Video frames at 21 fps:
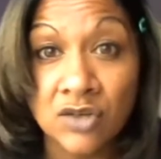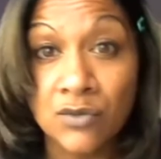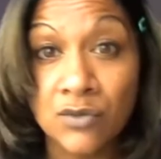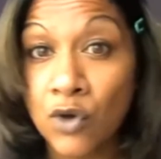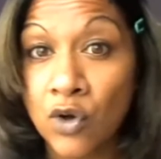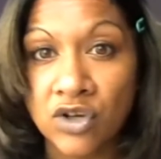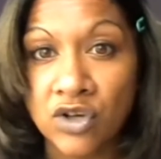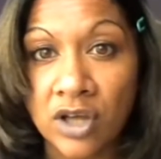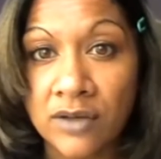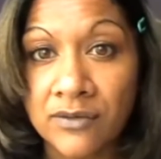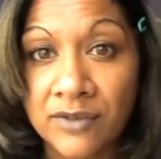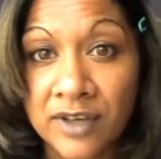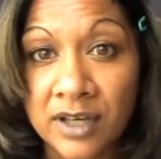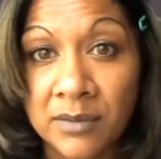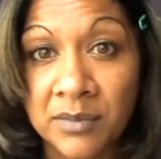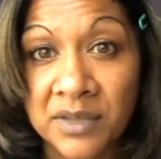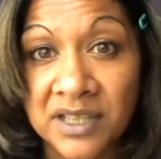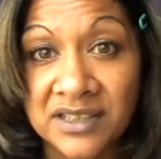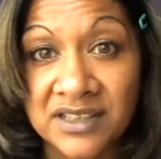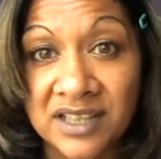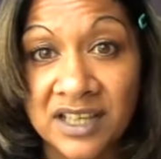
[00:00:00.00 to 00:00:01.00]
You've got no
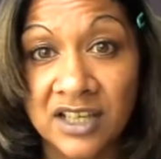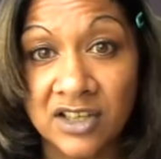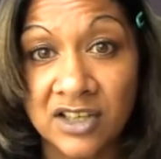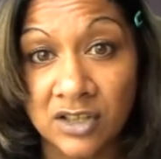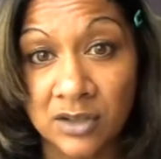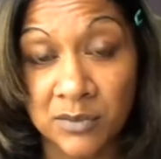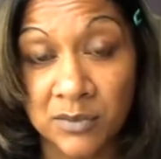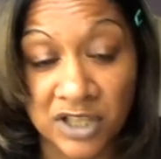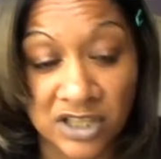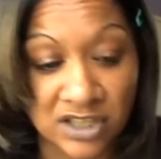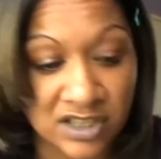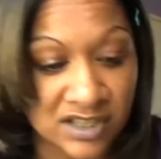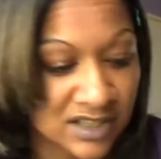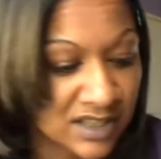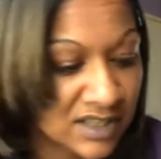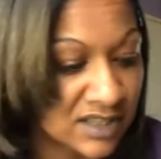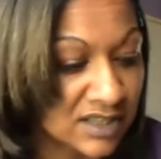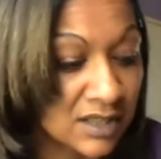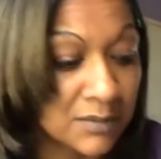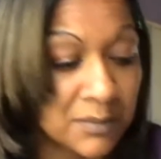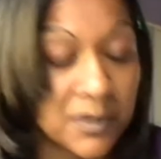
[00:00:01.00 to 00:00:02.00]
vitamin D in your
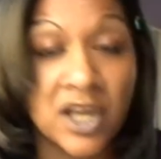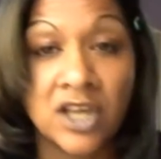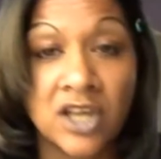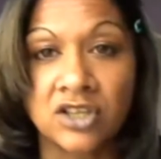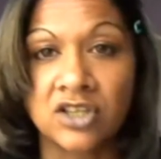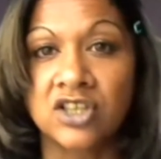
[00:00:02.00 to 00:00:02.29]
system.